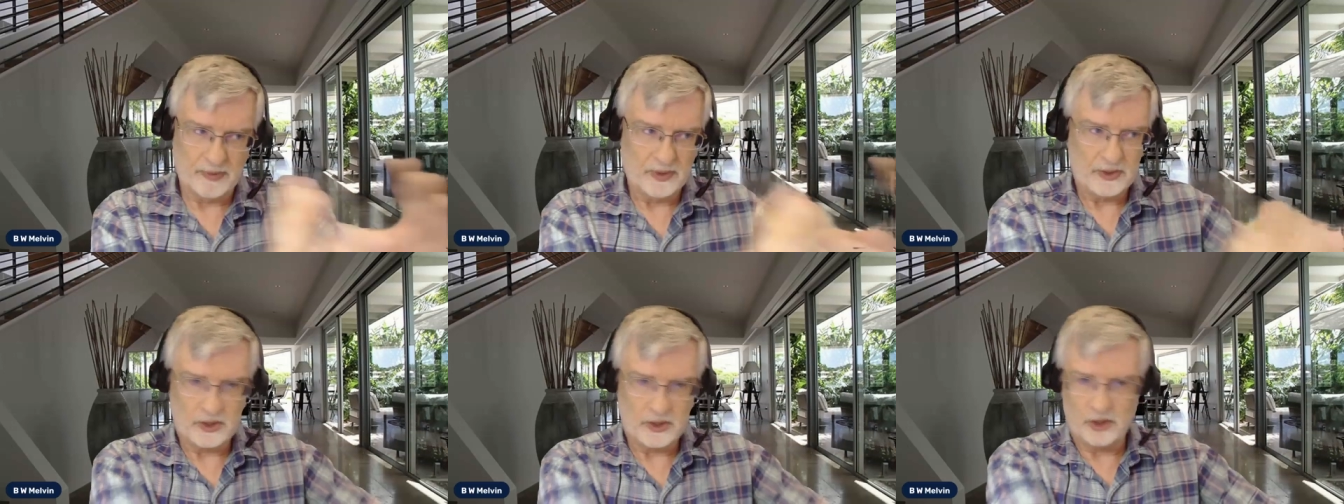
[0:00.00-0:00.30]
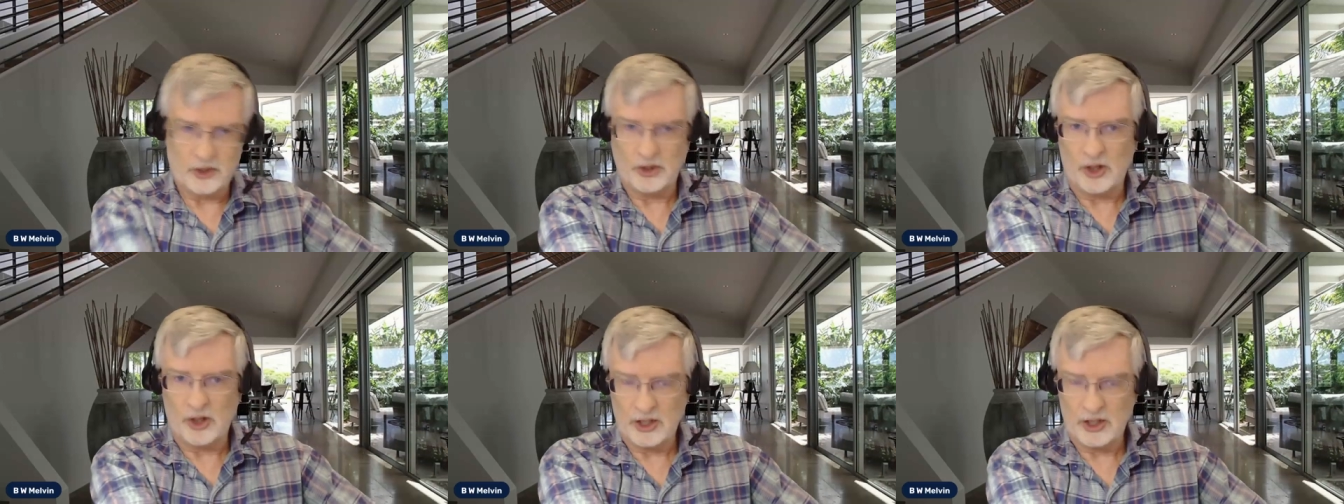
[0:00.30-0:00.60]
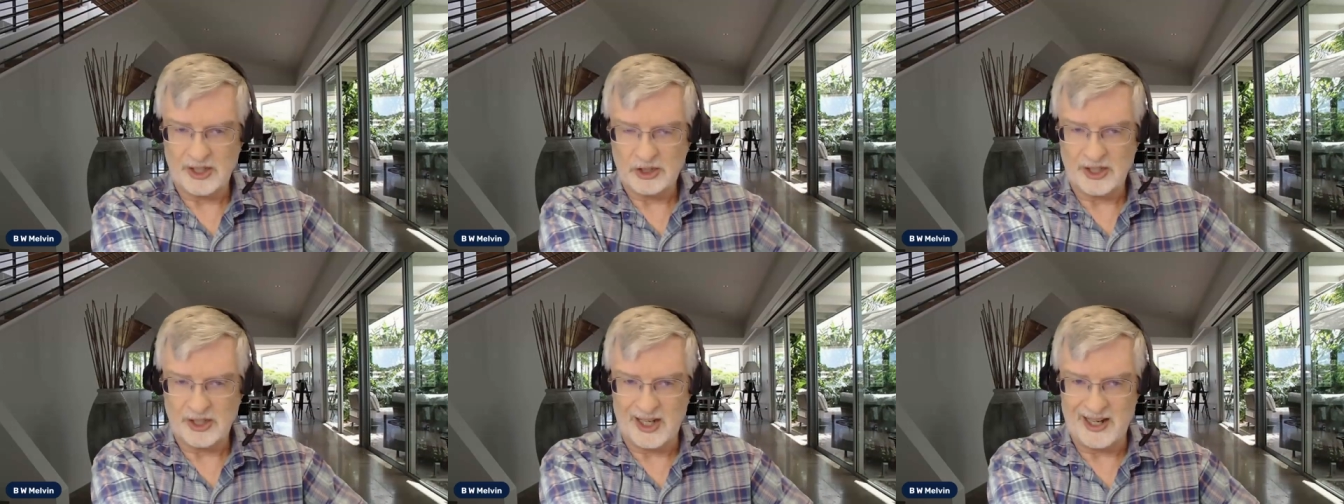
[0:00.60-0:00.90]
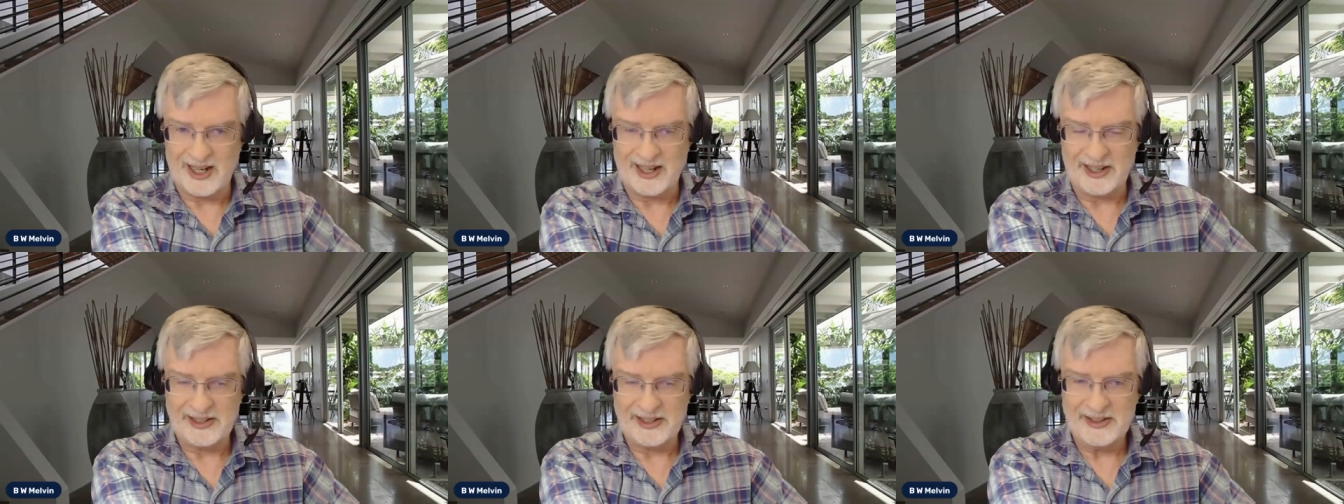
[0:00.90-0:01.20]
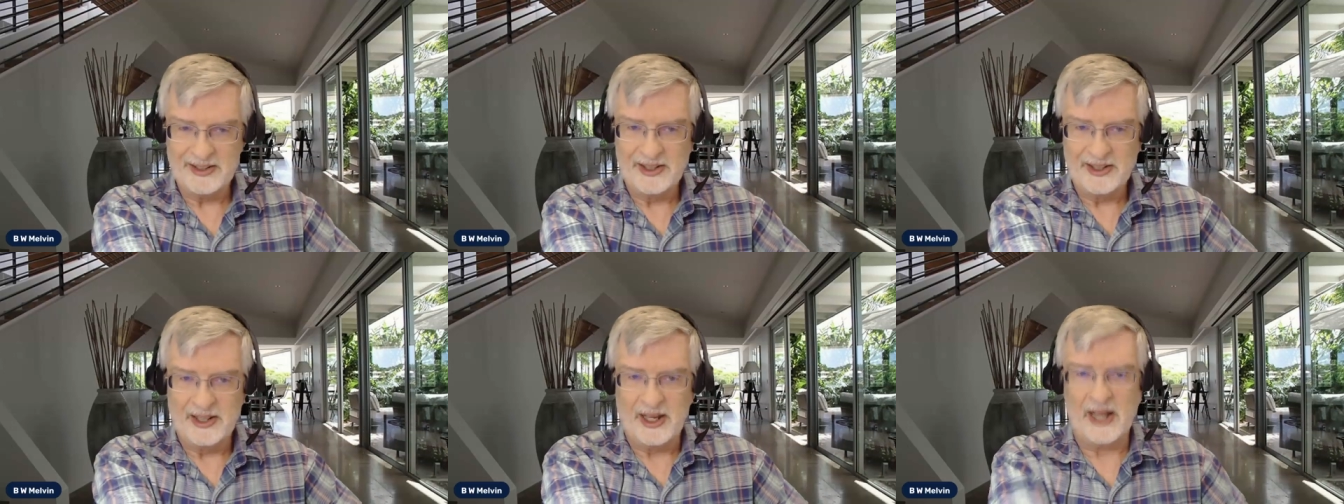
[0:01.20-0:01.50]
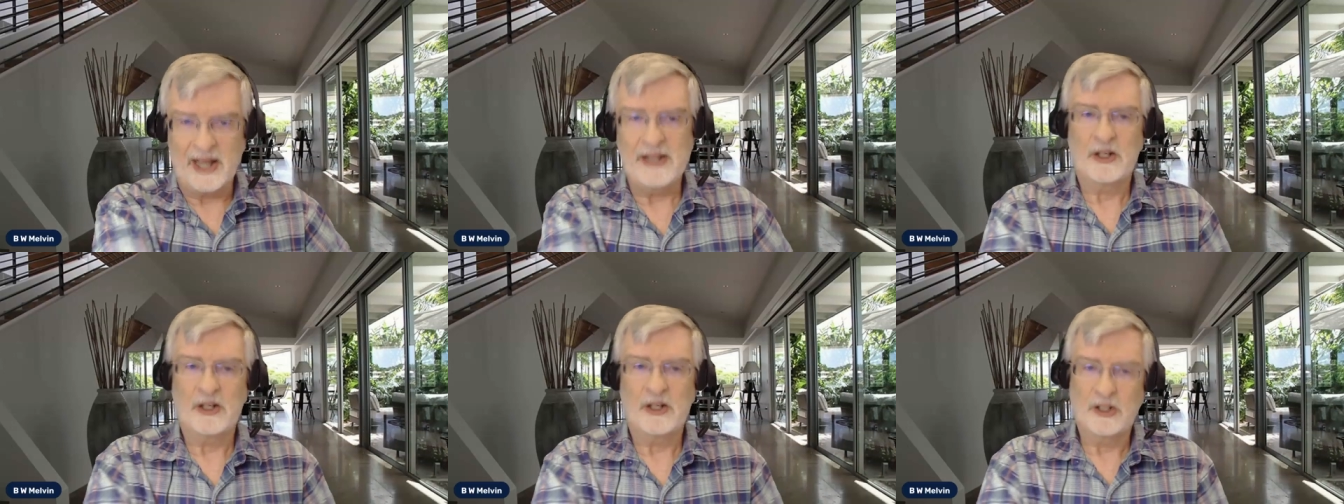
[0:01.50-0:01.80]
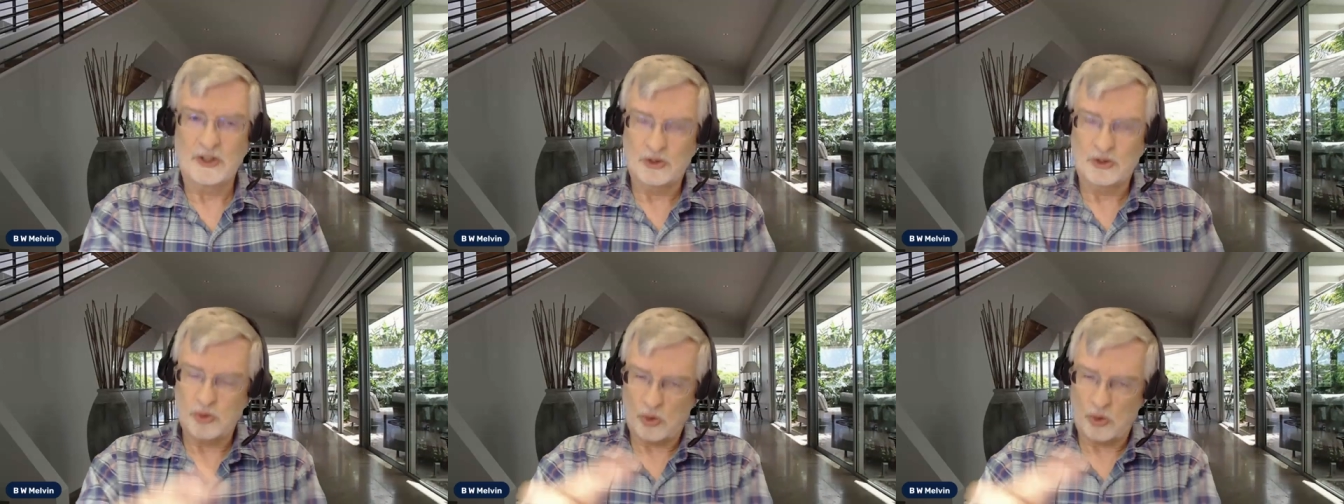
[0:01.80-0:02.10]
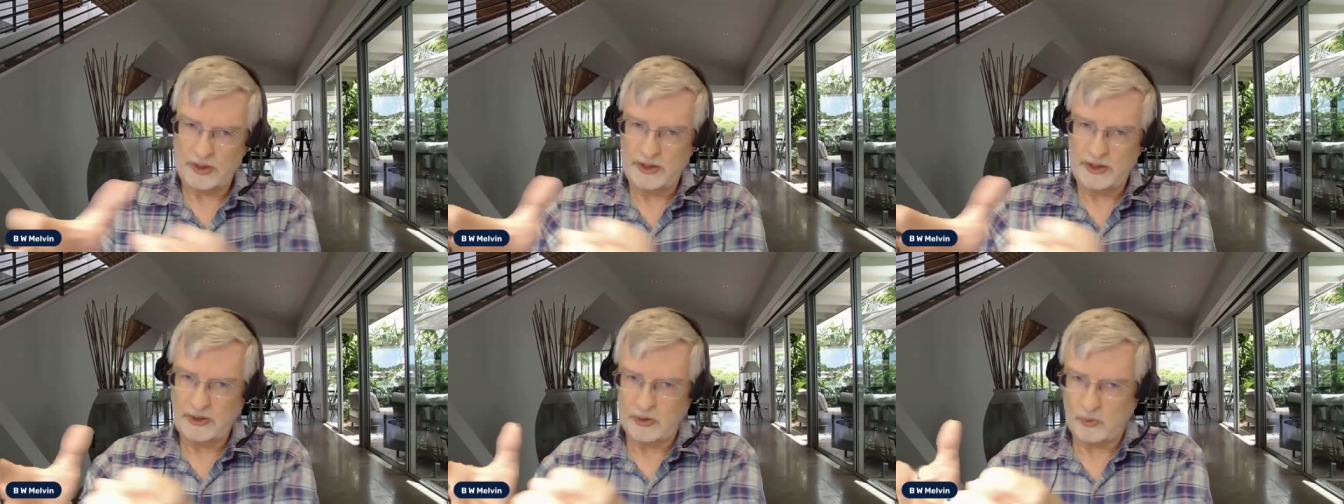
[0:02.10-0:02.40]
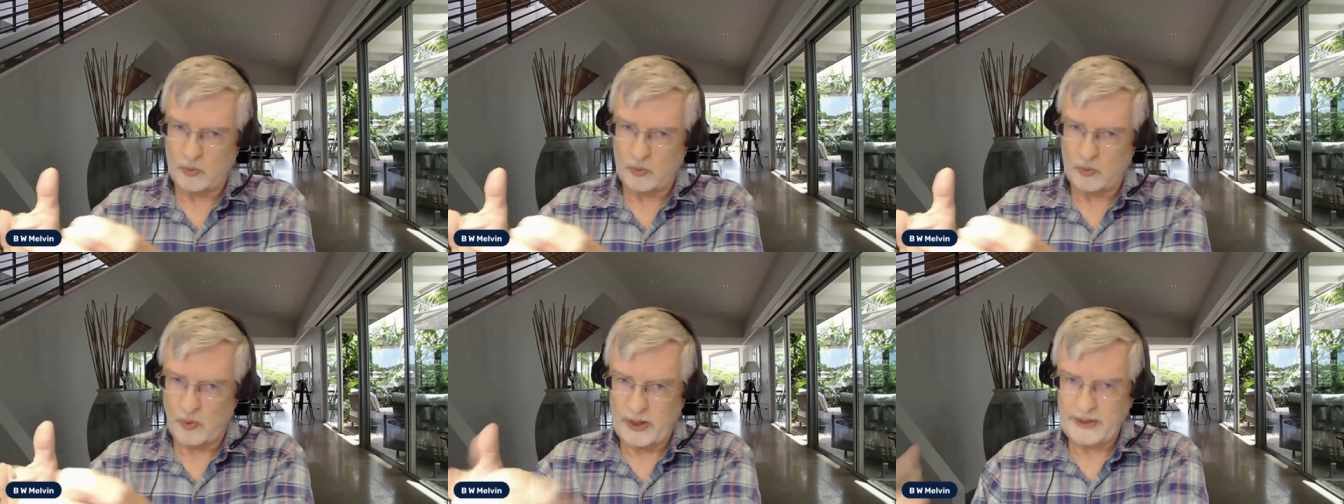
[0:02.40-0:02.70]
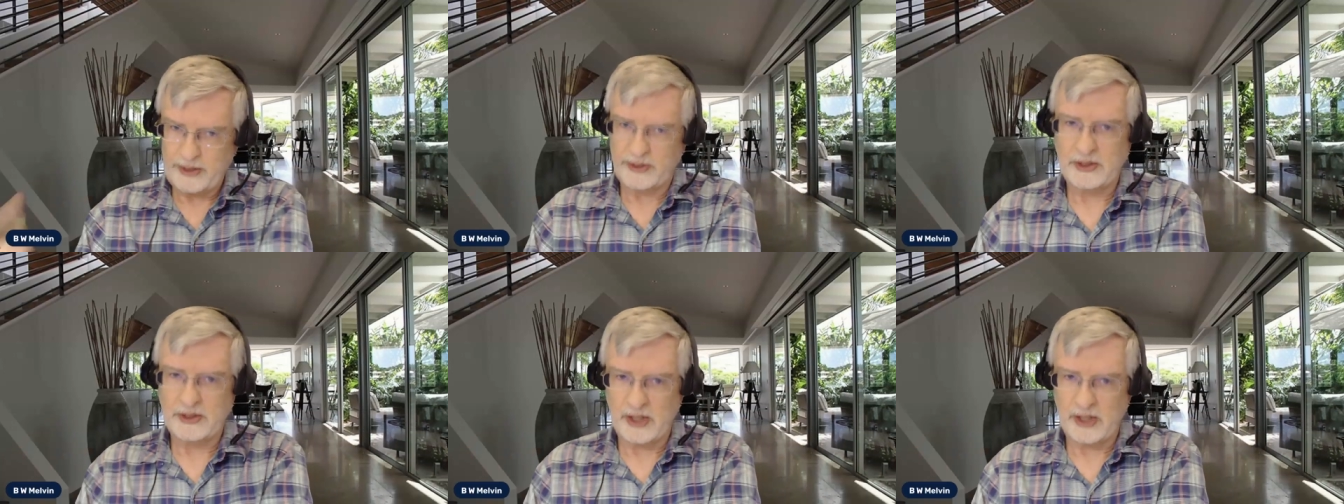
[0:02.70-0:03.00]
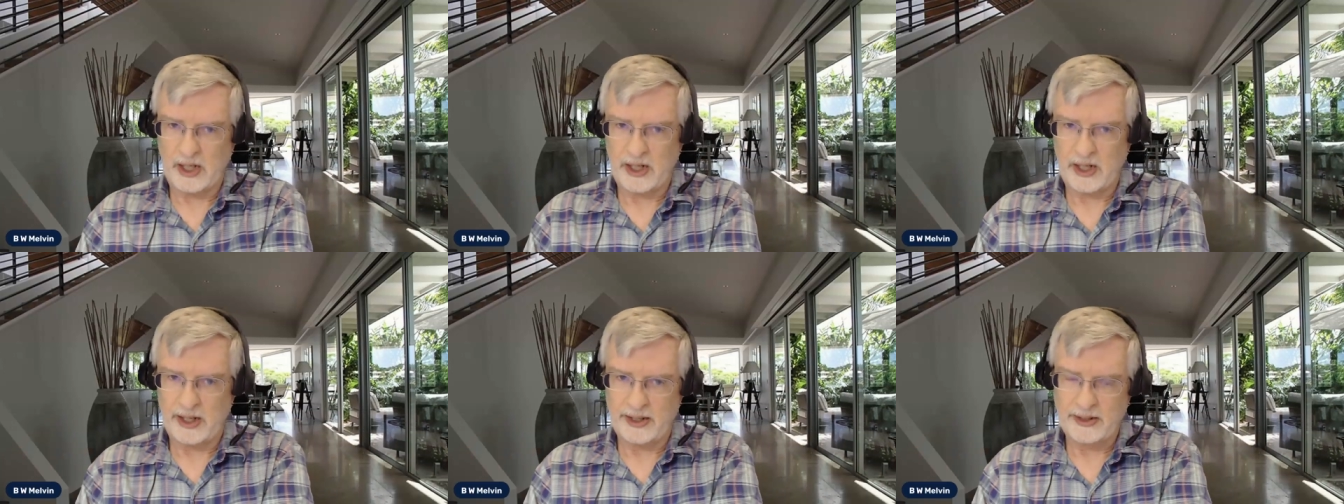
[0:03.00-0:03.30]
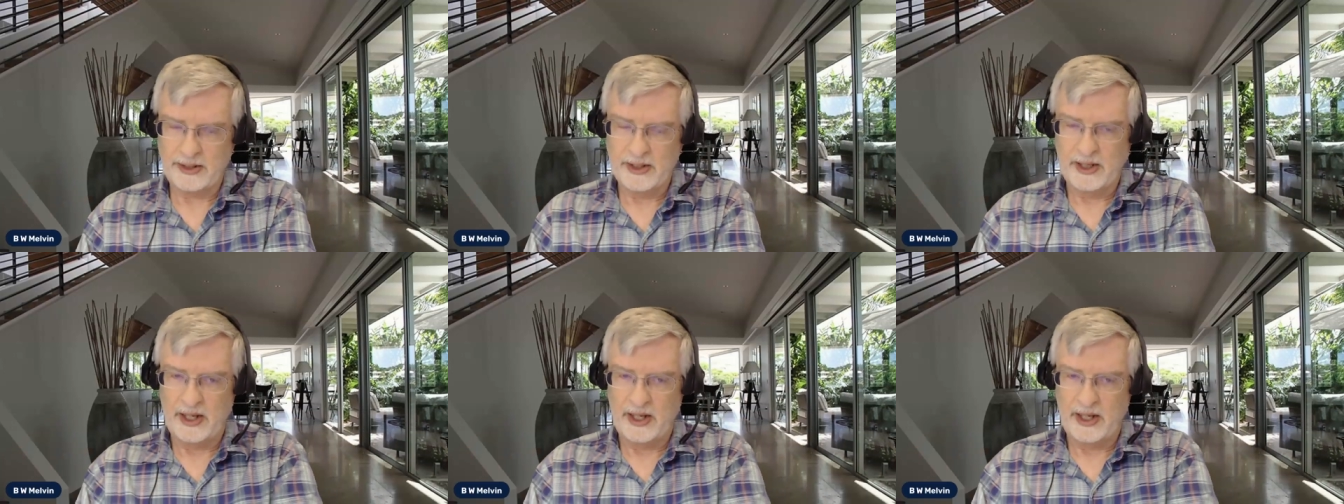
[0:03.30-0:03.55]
the dark side and they're controlling the white side